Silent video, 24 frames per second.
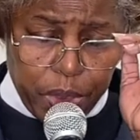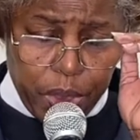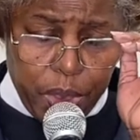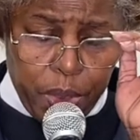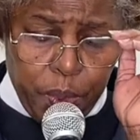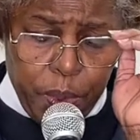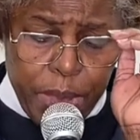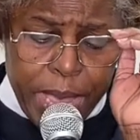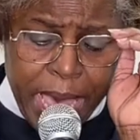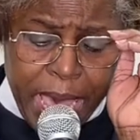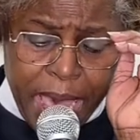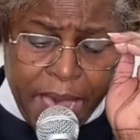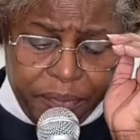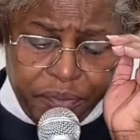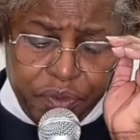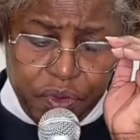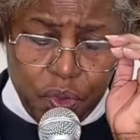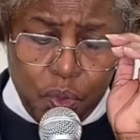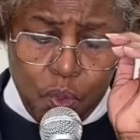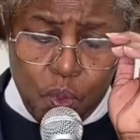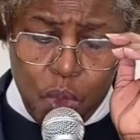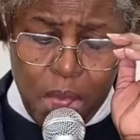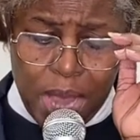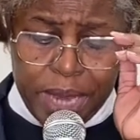we have
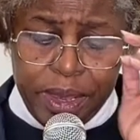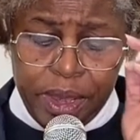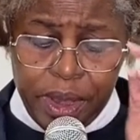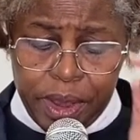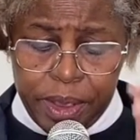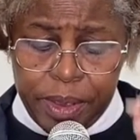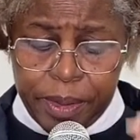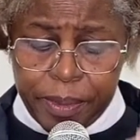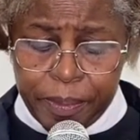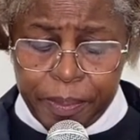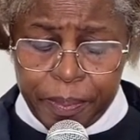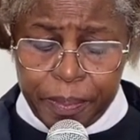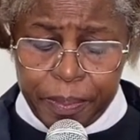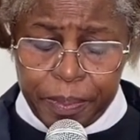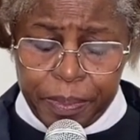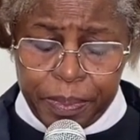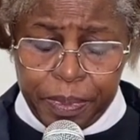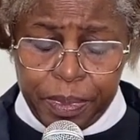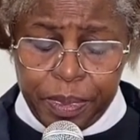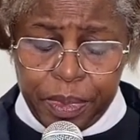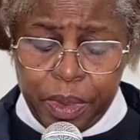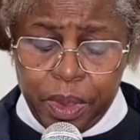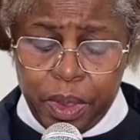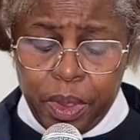to wonder,
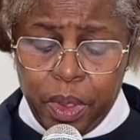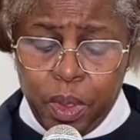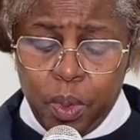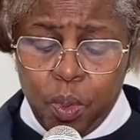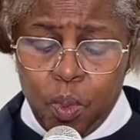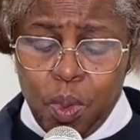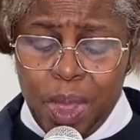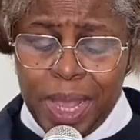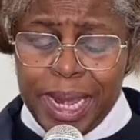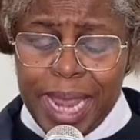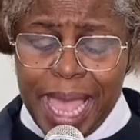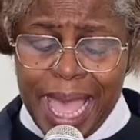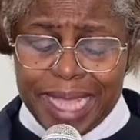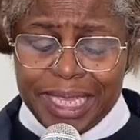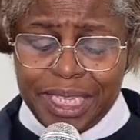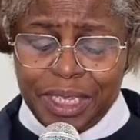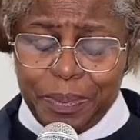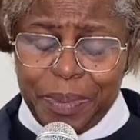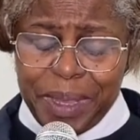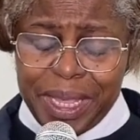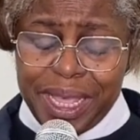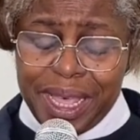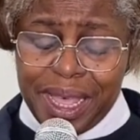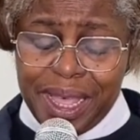what has
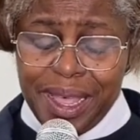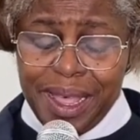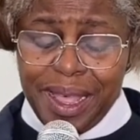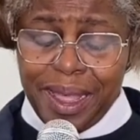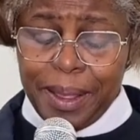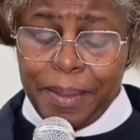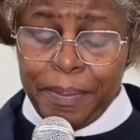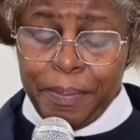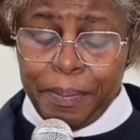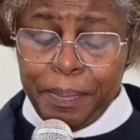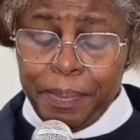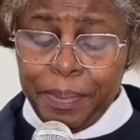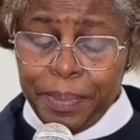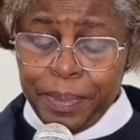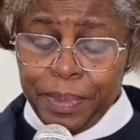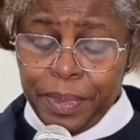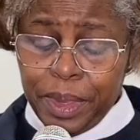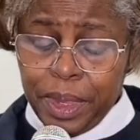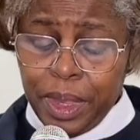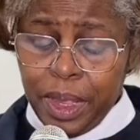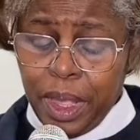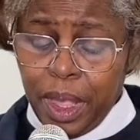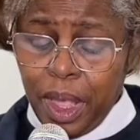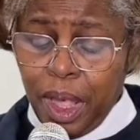become
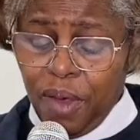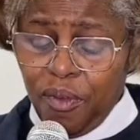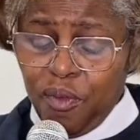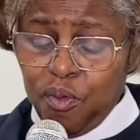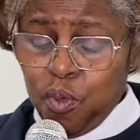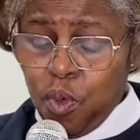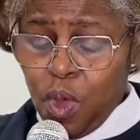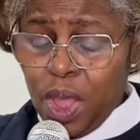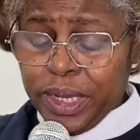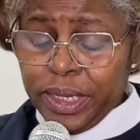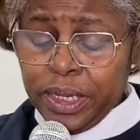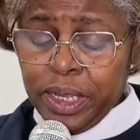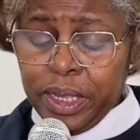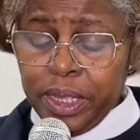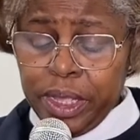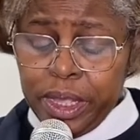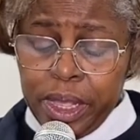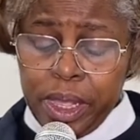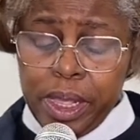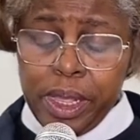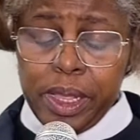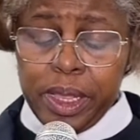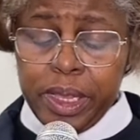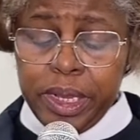of what
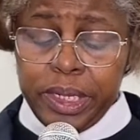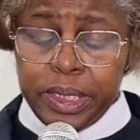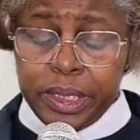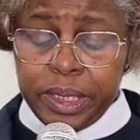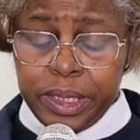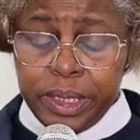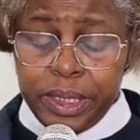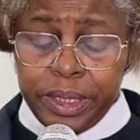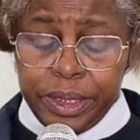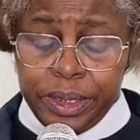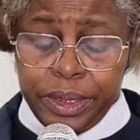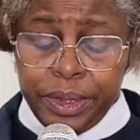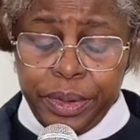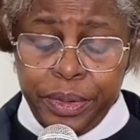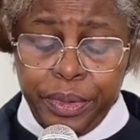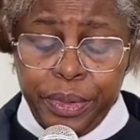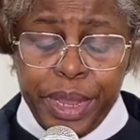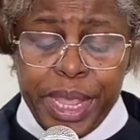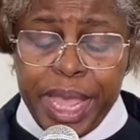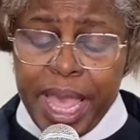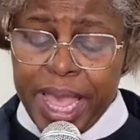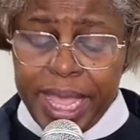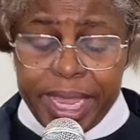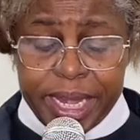God
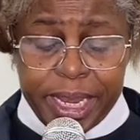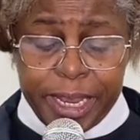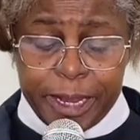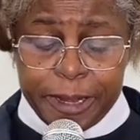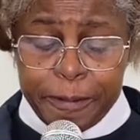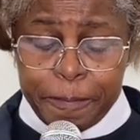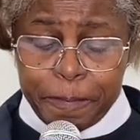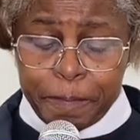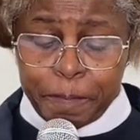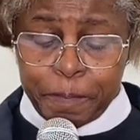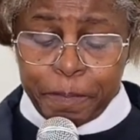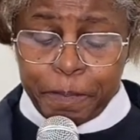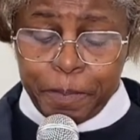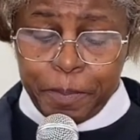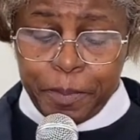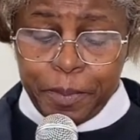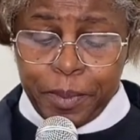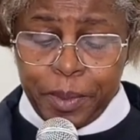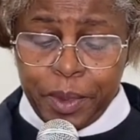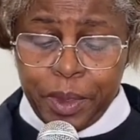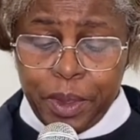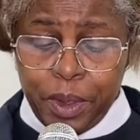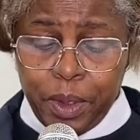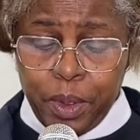created?
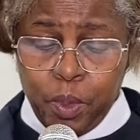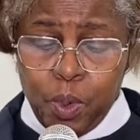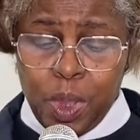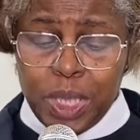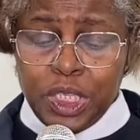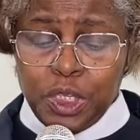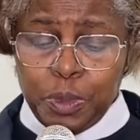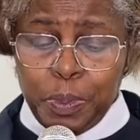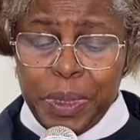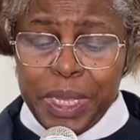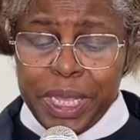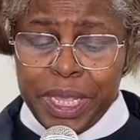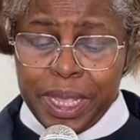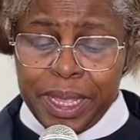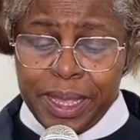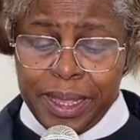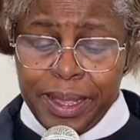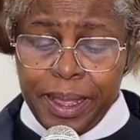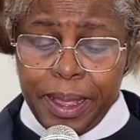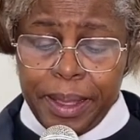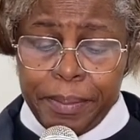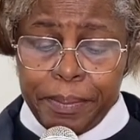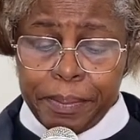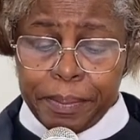What's
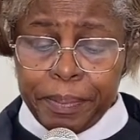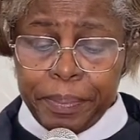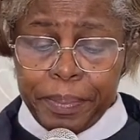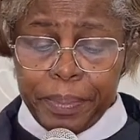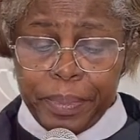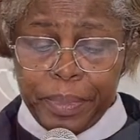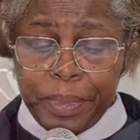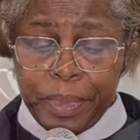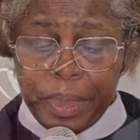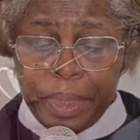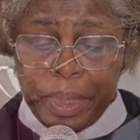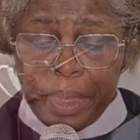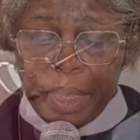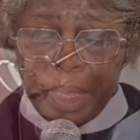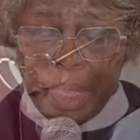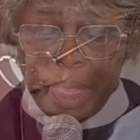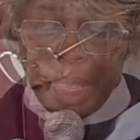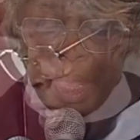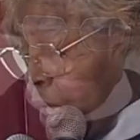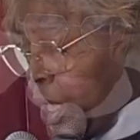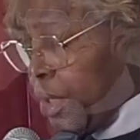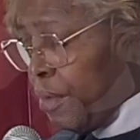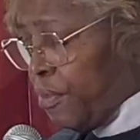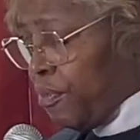become
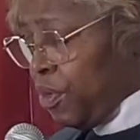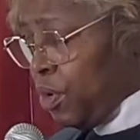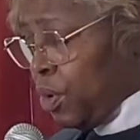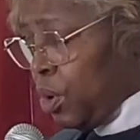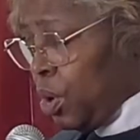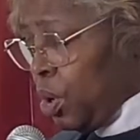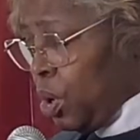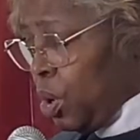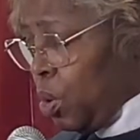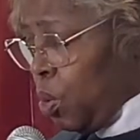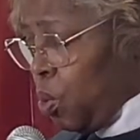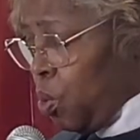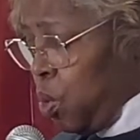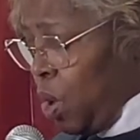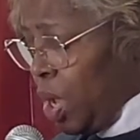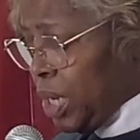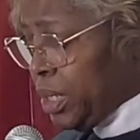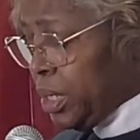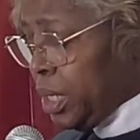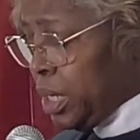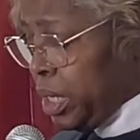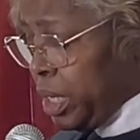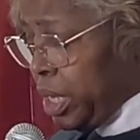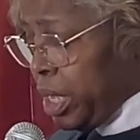of
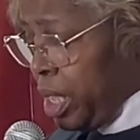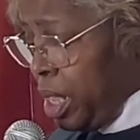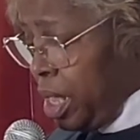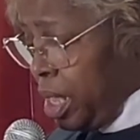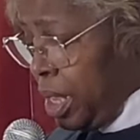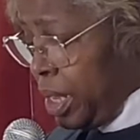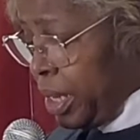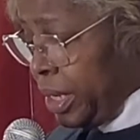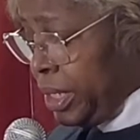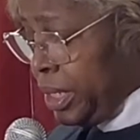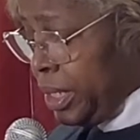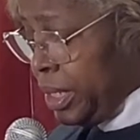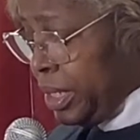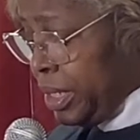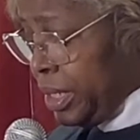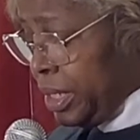what God